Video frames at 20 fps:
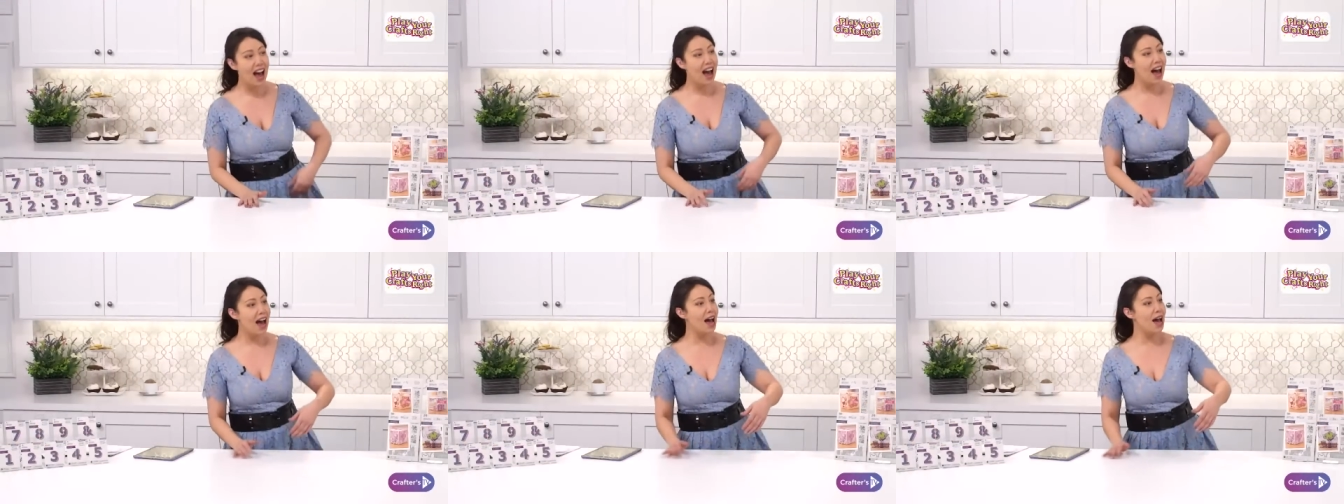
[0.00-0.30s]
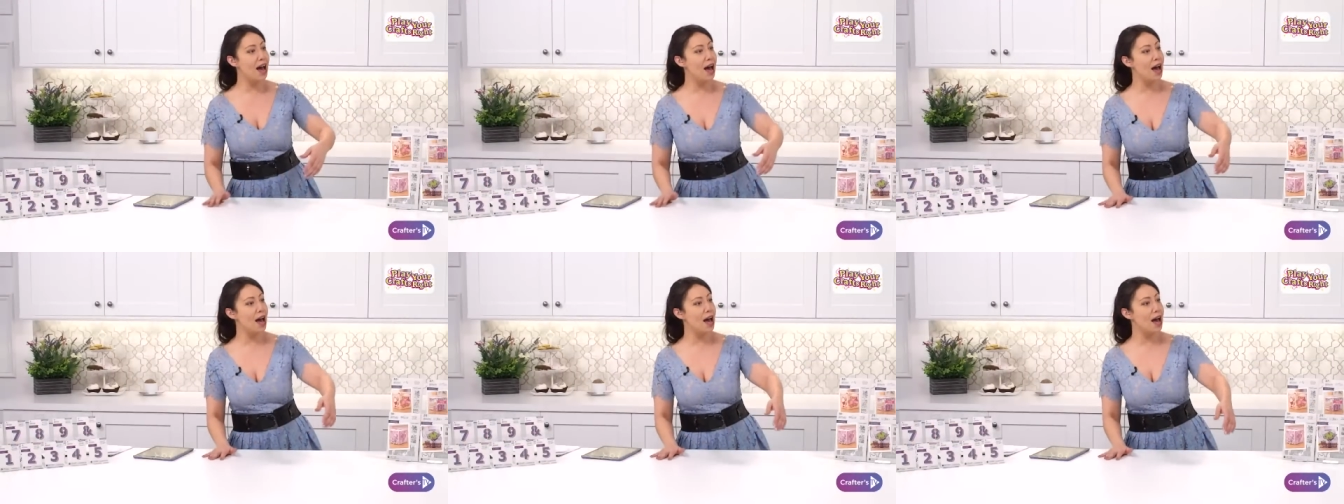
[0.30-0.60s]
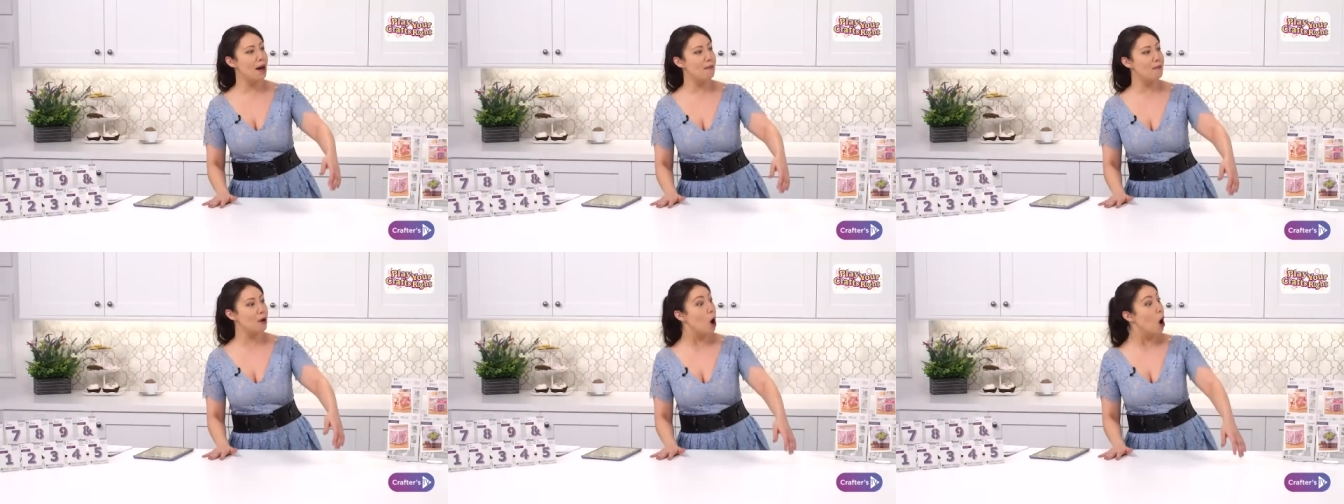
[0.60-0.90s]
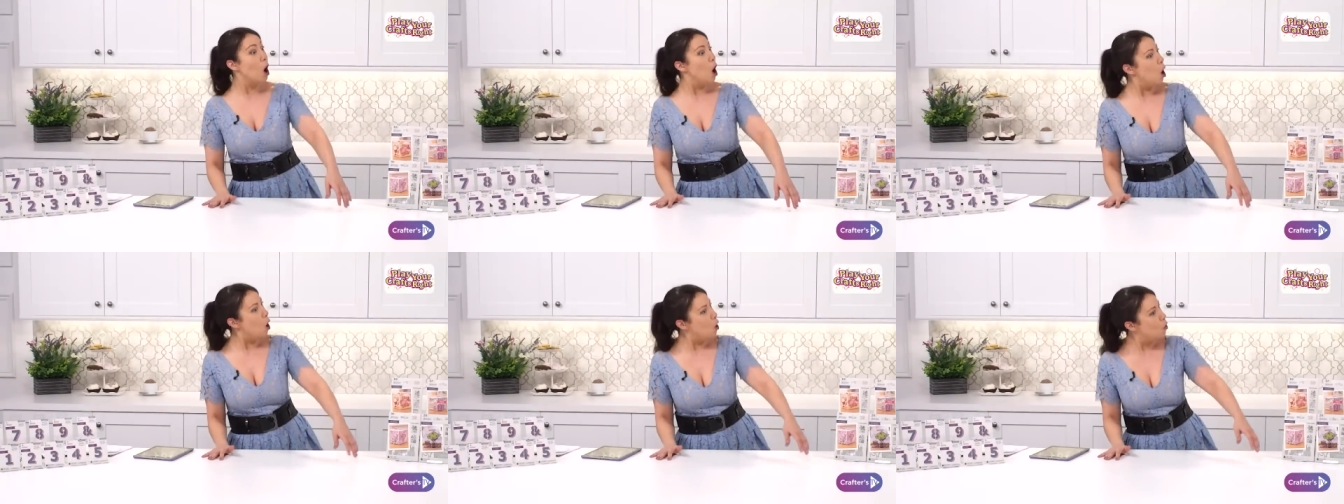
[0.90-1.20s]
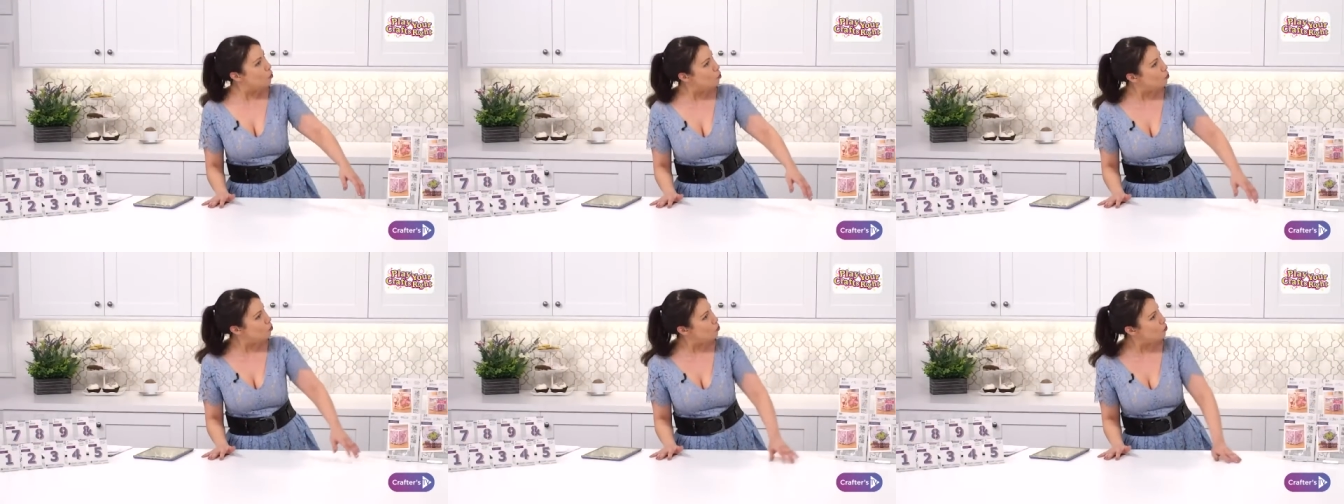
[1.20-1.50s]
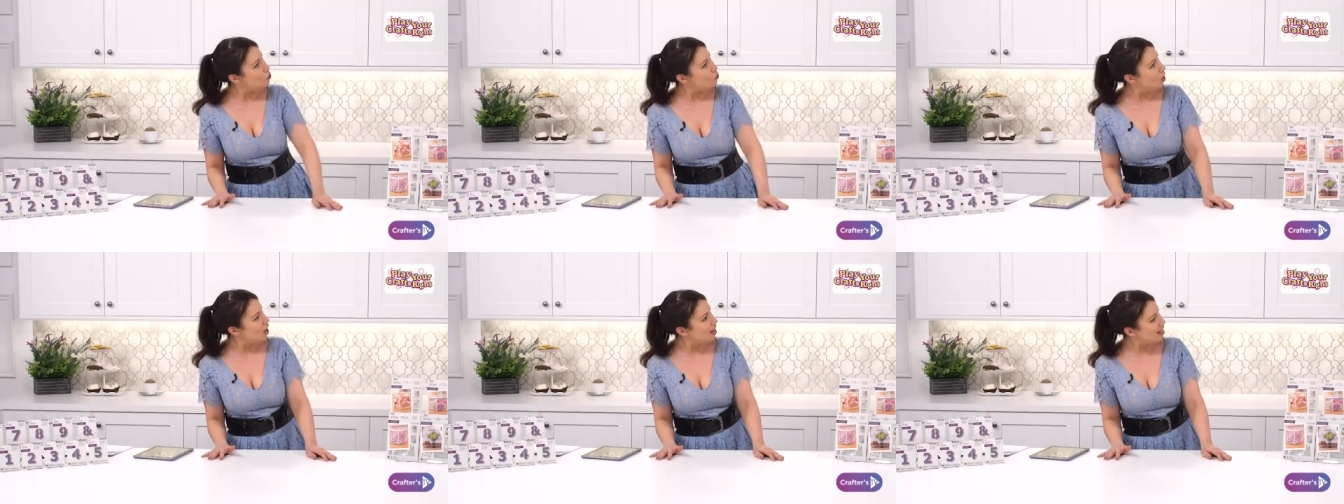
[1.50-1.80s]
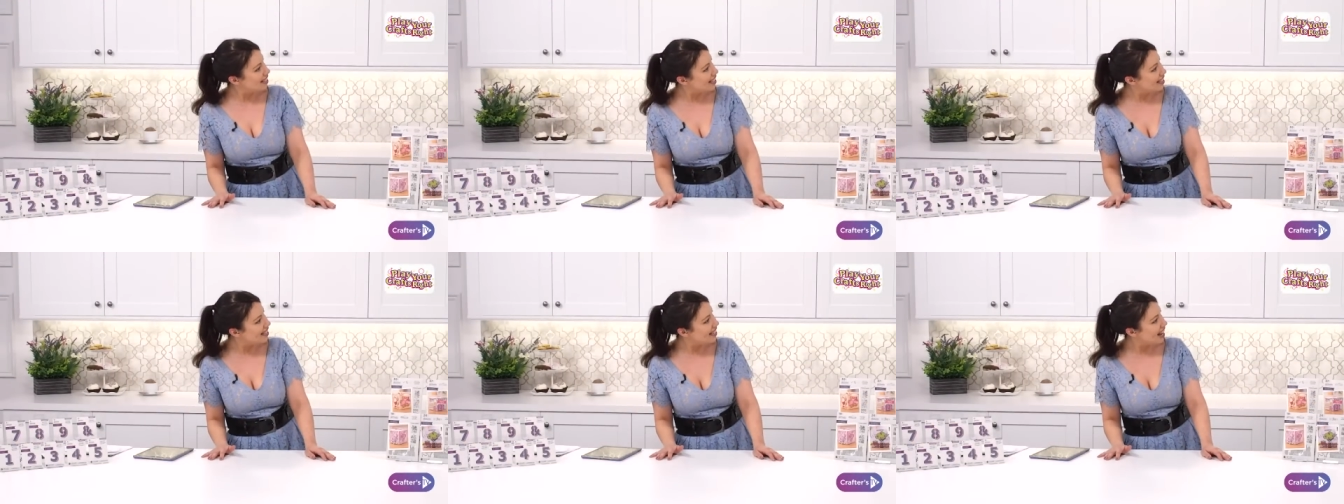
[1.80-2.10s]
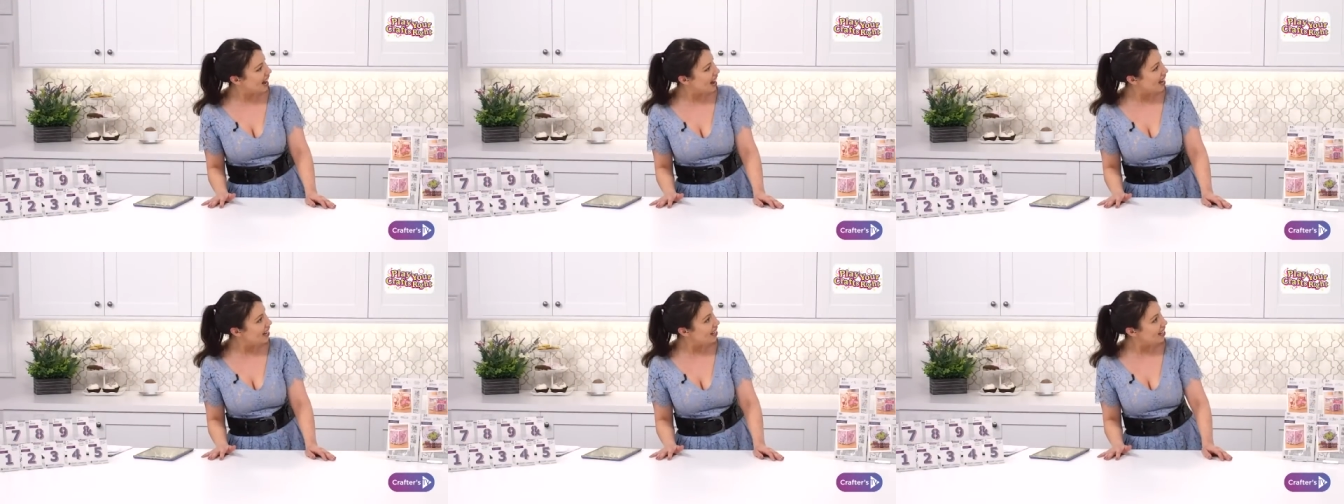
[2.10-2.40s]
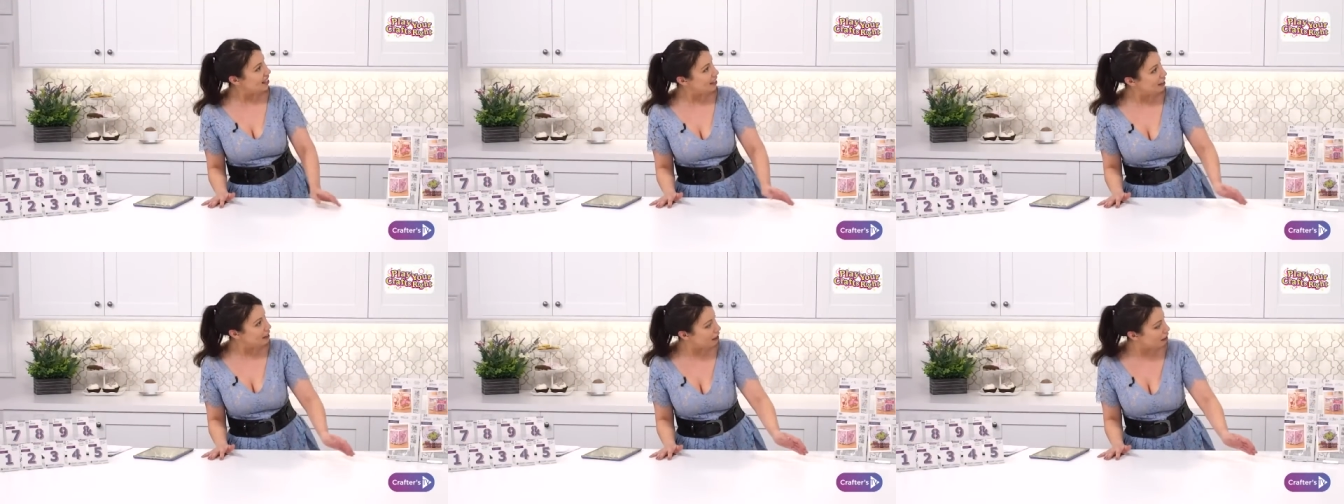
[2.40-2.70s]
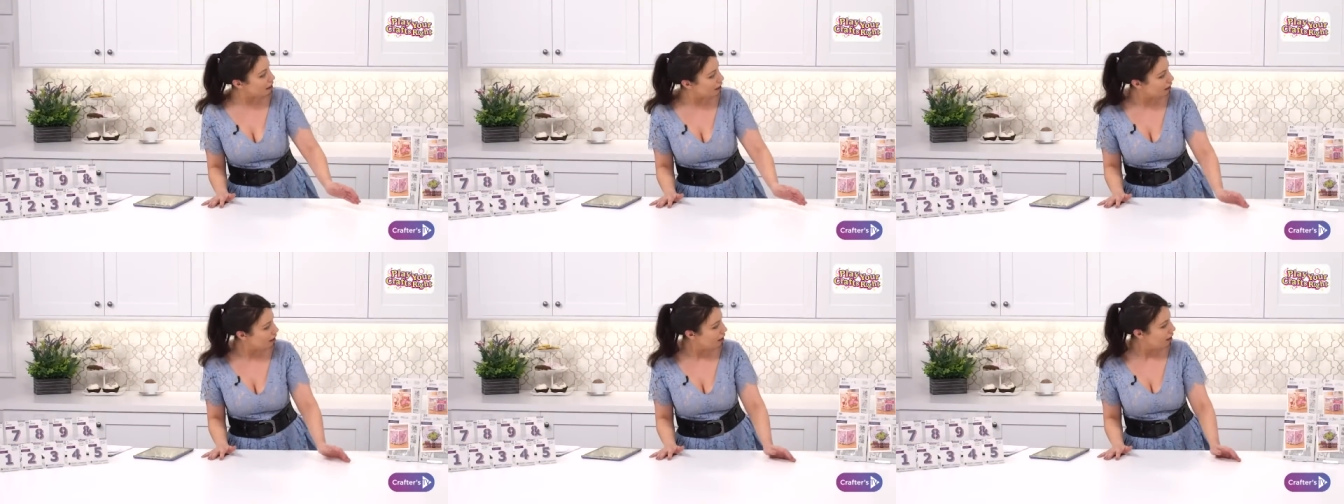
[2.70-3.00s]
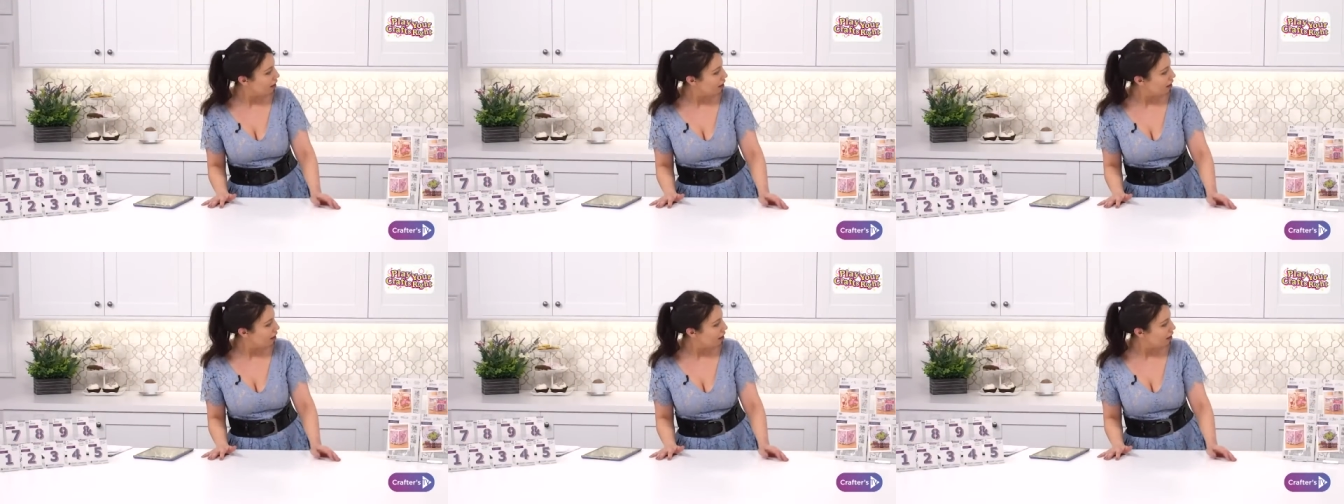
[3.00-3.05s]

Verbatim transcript: Oh, a sign.